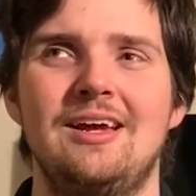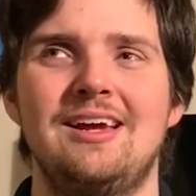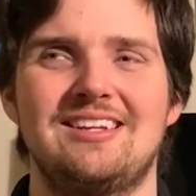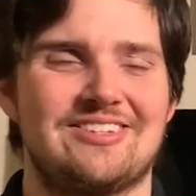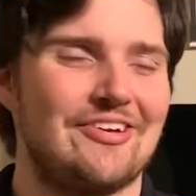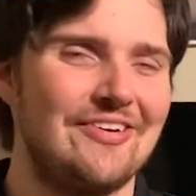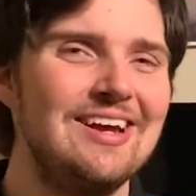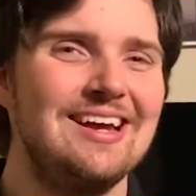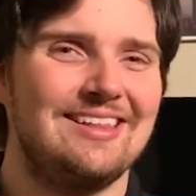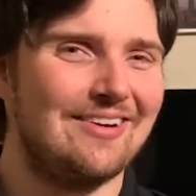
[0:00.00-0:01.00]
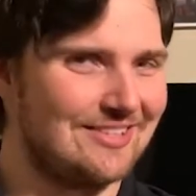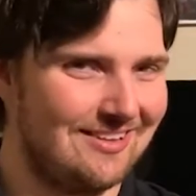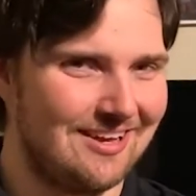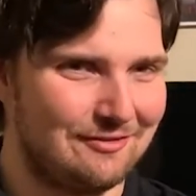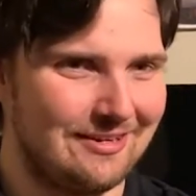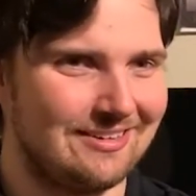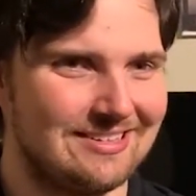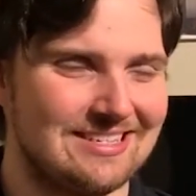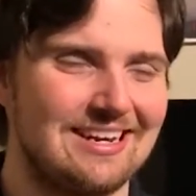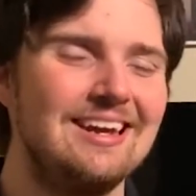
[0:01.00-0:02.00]
So that was a lot of
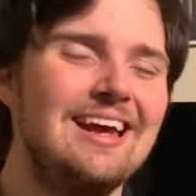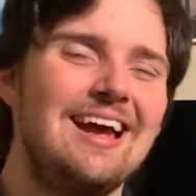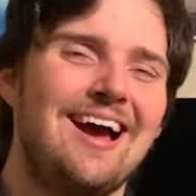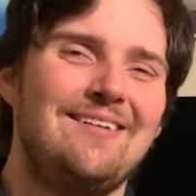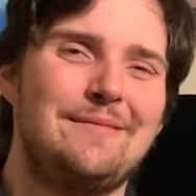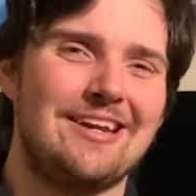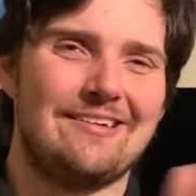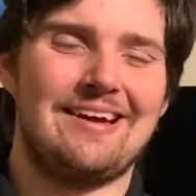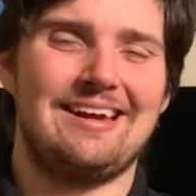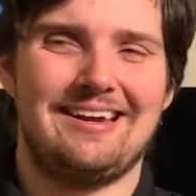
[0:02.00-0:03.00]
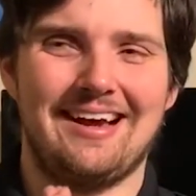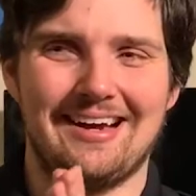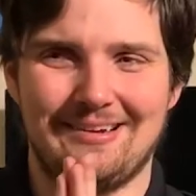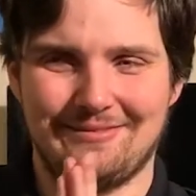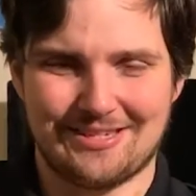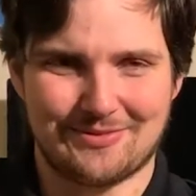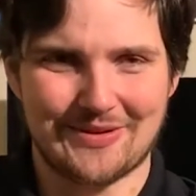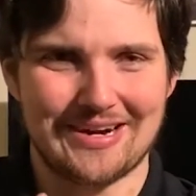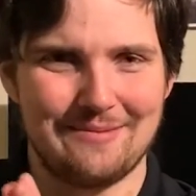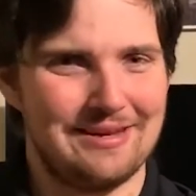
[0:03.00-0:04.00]
redundancy. But anyway,
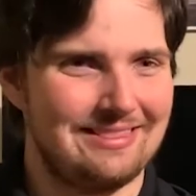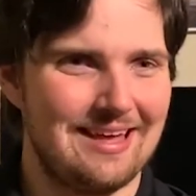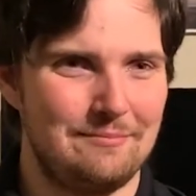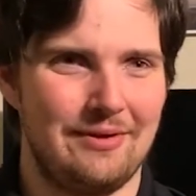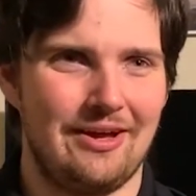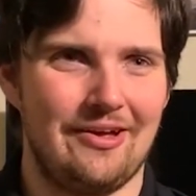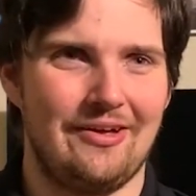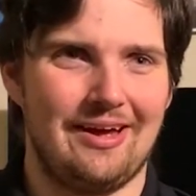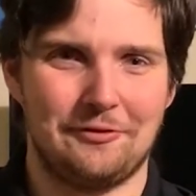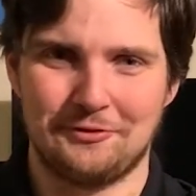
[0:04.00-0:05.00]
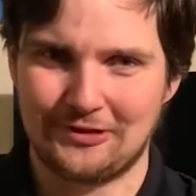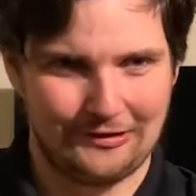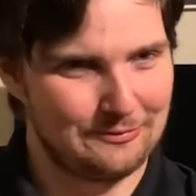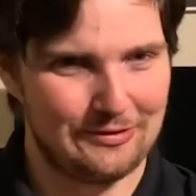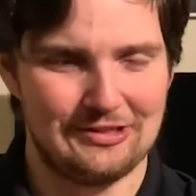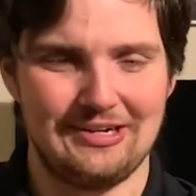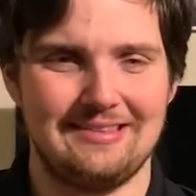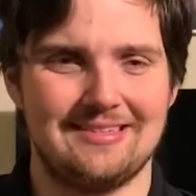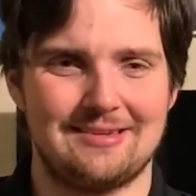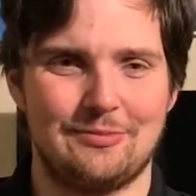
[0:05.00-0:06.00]
subscribe, hit that bell. I would sure
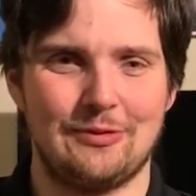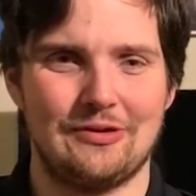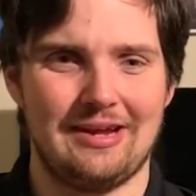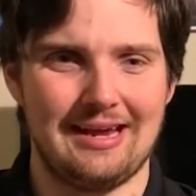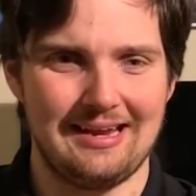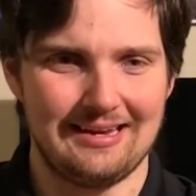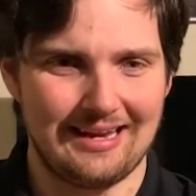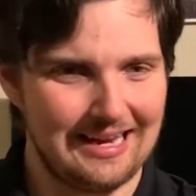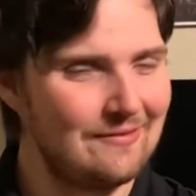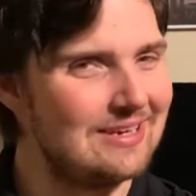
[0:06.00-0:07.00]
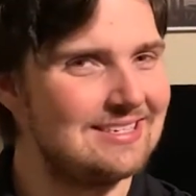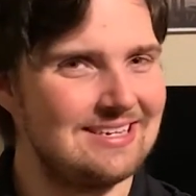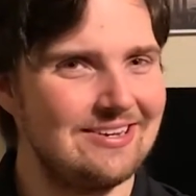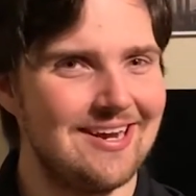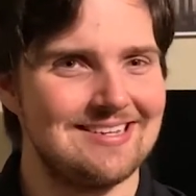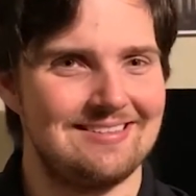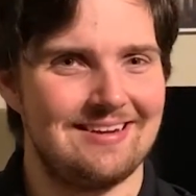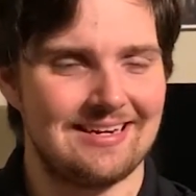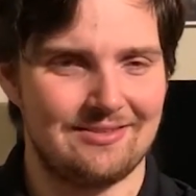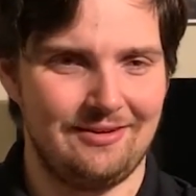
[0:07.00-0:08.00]
appreciate the support, and I can't wait to see you guys in the
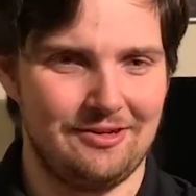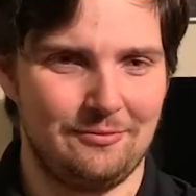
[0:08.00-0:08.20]
next video.